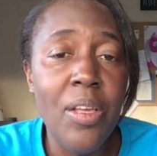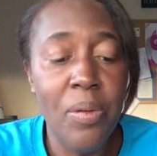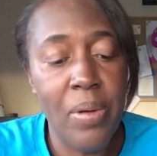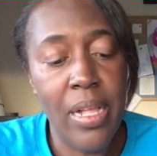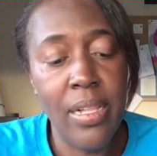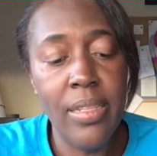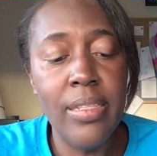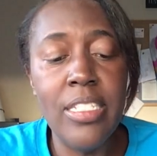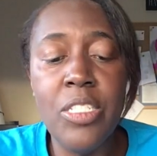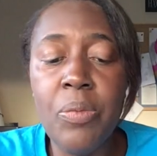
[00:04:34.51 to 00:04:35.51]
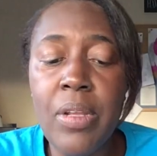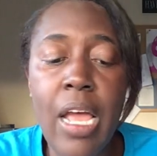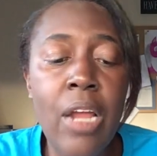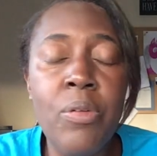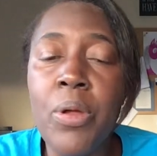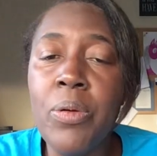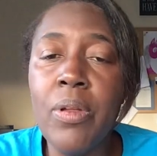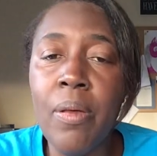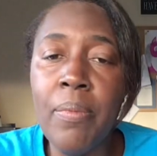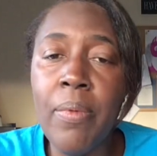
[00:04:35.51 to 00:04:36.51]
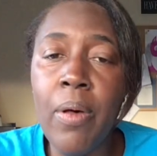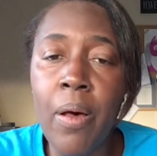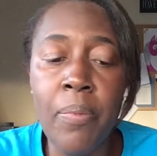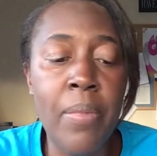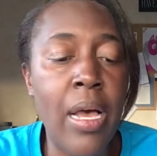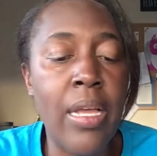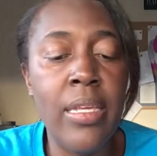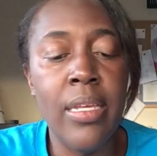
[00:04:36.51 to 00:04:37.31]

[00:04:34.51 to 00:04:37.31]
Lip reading: Well, this is what I wrote on my